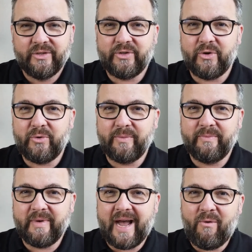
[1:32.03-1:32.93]
So
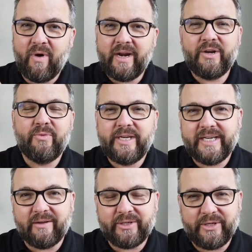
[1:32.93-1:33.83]
I wanted to
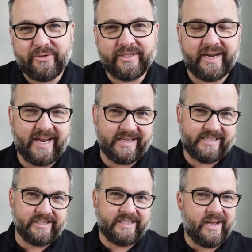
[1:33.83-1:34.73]
reach out to you today and
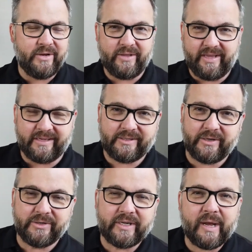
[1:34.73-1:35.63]
just tell you this.
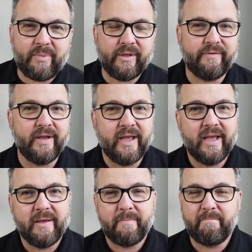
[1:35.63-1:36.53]
There's a couple of
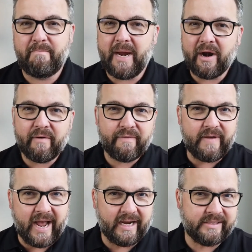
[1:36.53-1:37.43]
bare
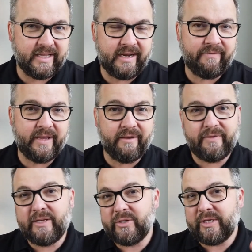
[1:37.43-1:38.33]
facts that if,
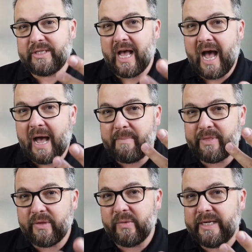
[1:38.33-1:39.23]
if these are the
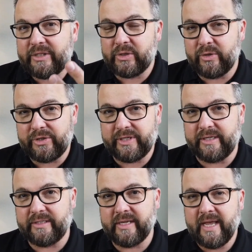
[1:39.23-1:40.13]
top three
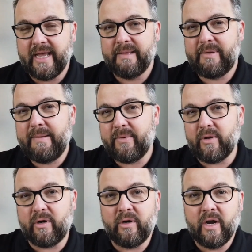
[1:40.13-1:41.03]
searches,
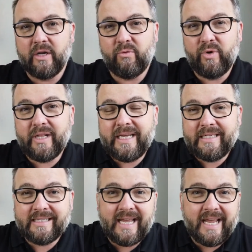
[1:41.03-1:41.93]
people are
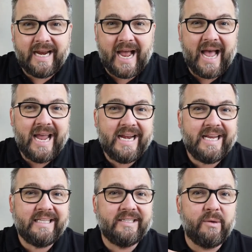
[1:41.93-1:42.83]
really saying, I
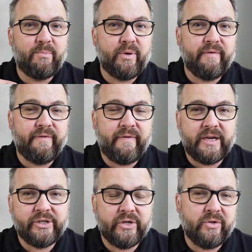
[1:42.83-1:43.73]
need some
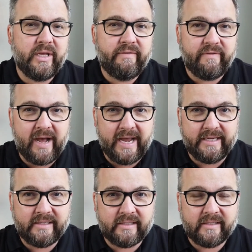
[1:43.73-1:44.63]
professional
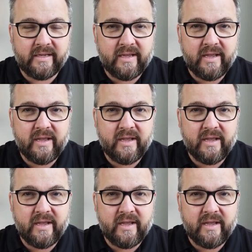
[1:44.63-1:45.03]
advice